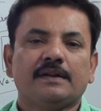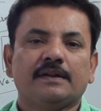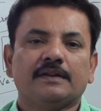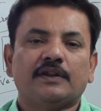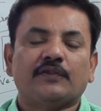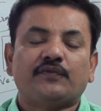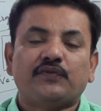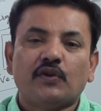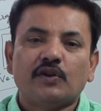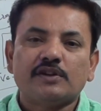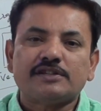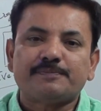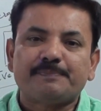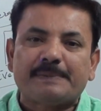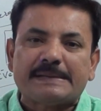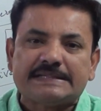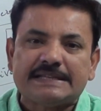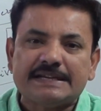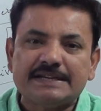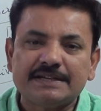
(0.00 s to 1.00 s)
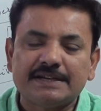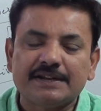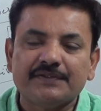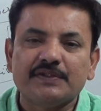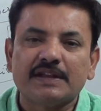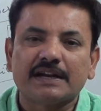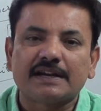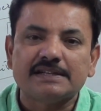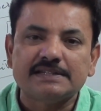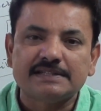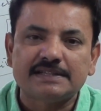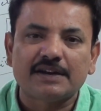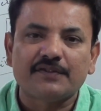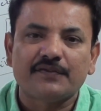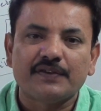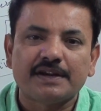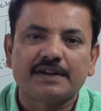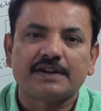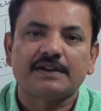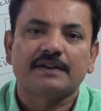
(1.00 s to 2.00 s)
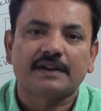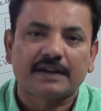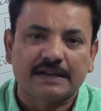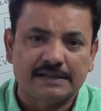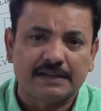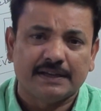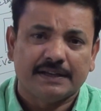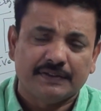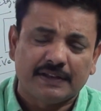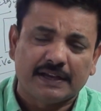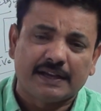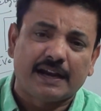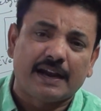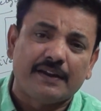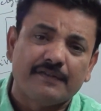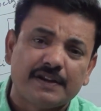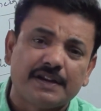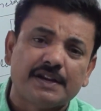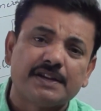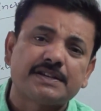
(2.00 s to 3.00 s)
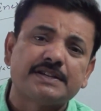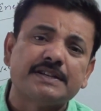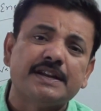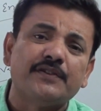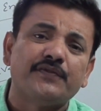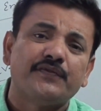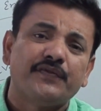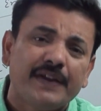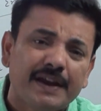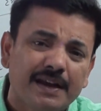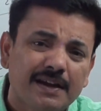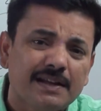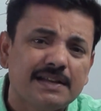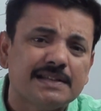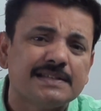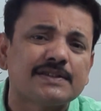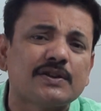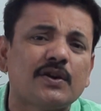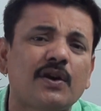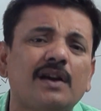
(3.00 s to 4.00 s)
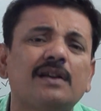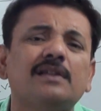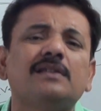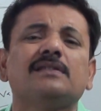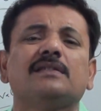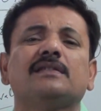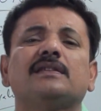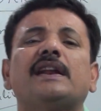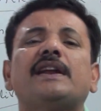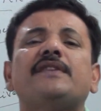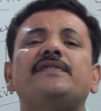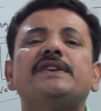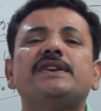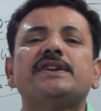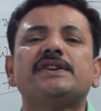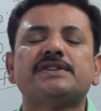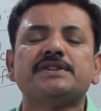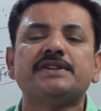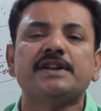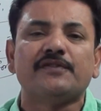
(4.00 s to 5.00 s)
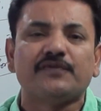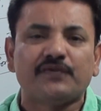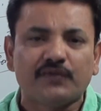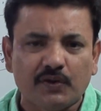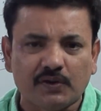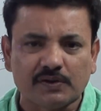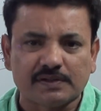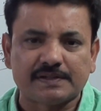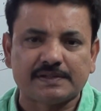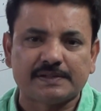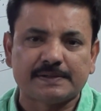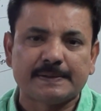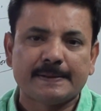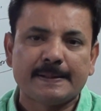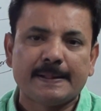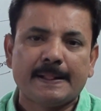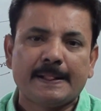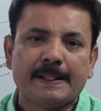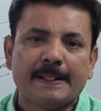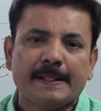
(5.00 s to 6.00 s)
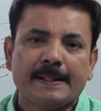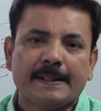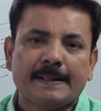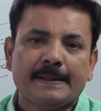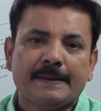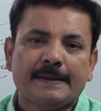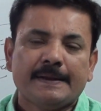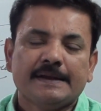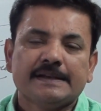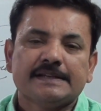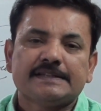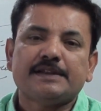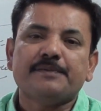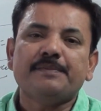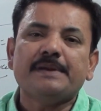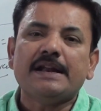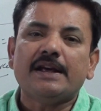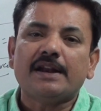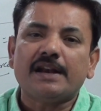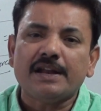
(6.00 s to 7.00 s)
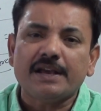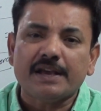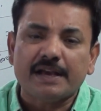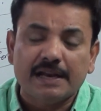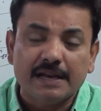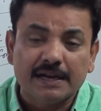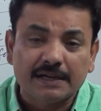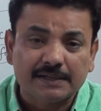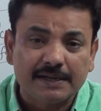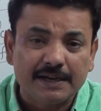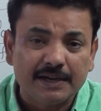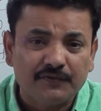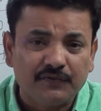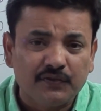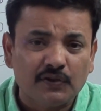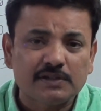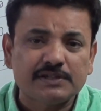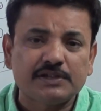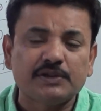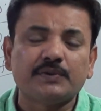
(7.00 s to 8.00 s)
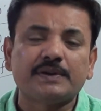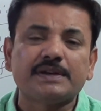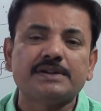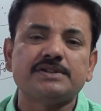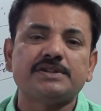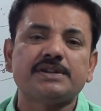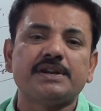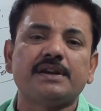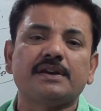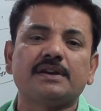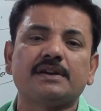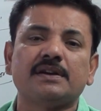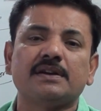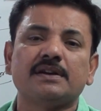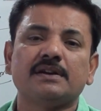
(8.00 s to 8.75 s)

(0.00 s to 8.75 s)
the force present in the gravitational field is called gravitational force. Similarly, electric force you can take,